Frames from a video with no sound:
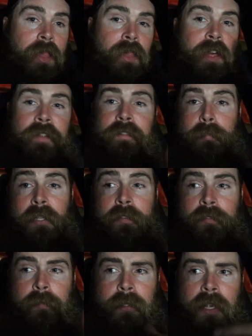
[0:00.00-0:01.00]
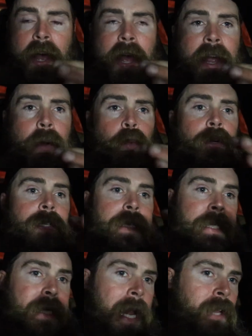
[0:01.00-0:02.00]
That's a plus for me. I
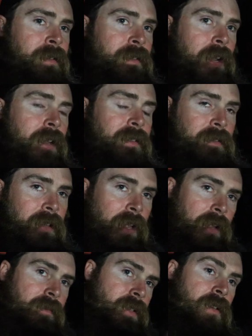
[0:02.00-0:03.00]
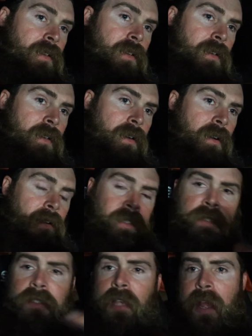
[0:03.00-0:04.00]
would guess I saved,
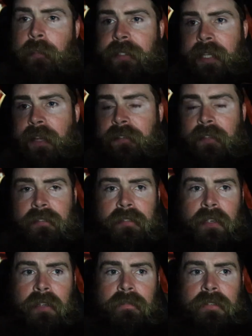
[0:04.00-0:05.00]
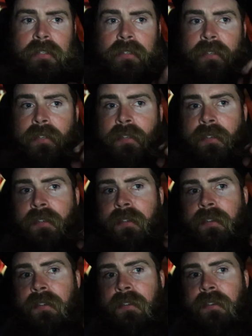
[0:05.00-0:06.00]
honestly, I would guess I saved
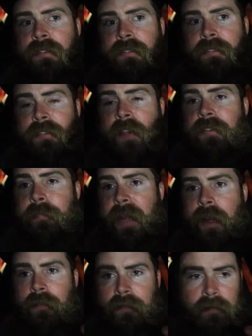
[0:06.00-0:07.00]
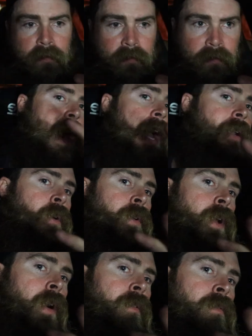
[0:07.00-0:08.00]
seven pounds. I don't
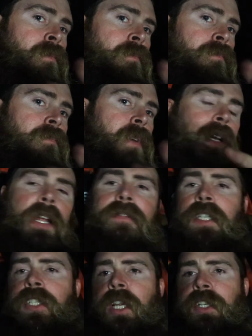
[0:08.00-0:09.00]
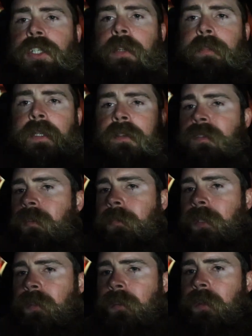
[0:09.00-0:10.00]
know. I'd have to check shipping or
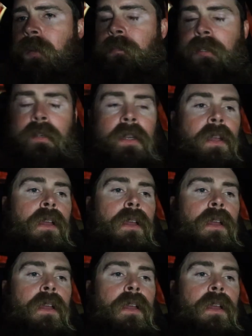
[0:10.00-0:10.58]
something like that, but